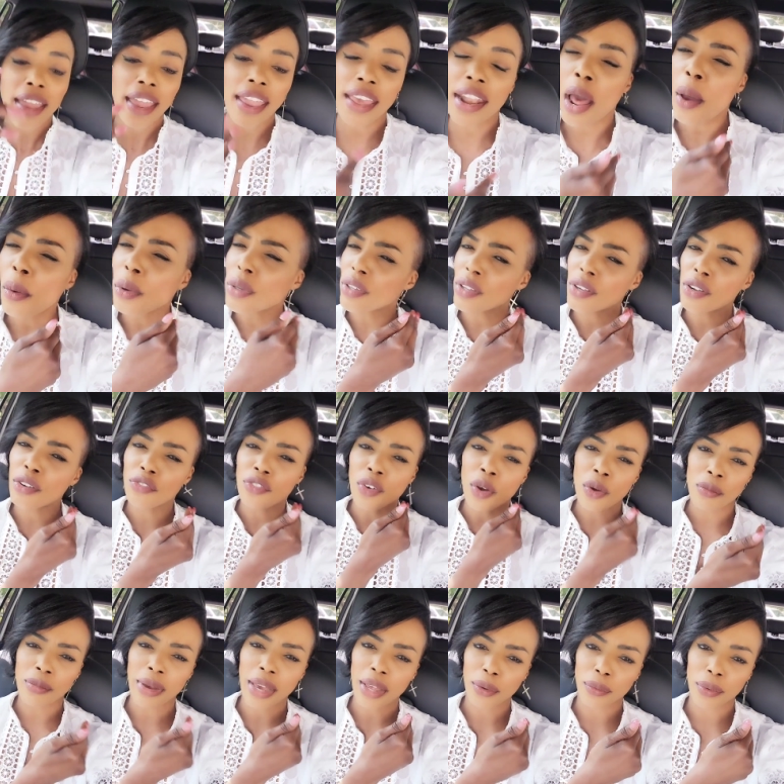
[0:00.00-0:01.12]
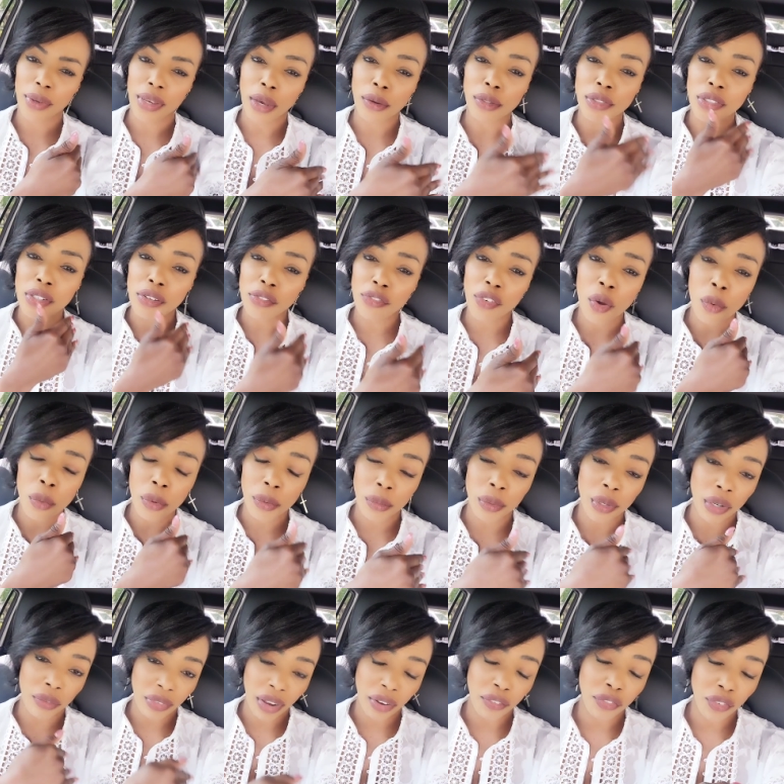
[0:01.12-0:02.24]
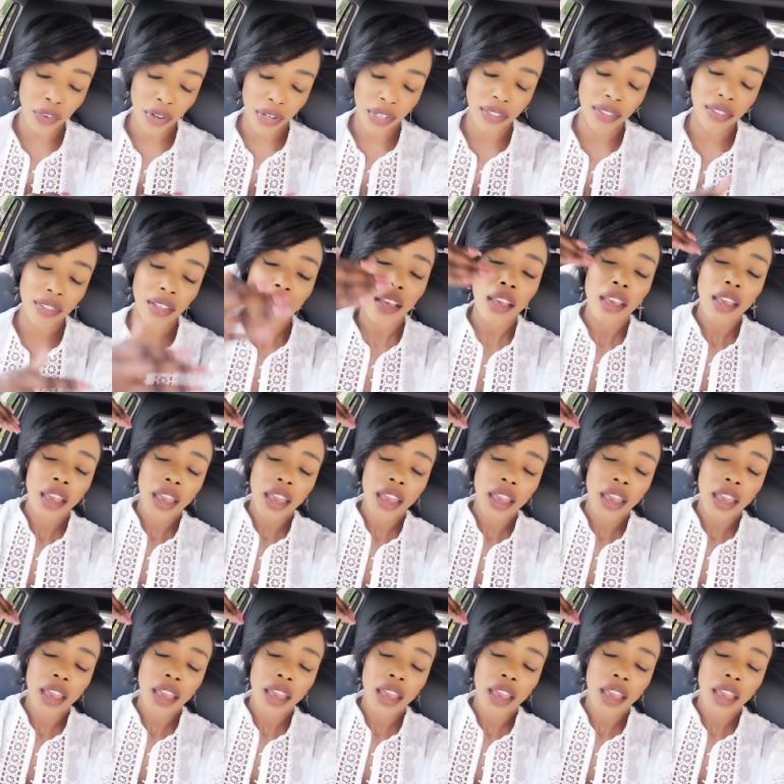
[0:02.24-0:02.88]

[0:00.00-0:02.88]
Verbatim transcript: And I was on the phone, by the way. I was on the phone with one of my friends.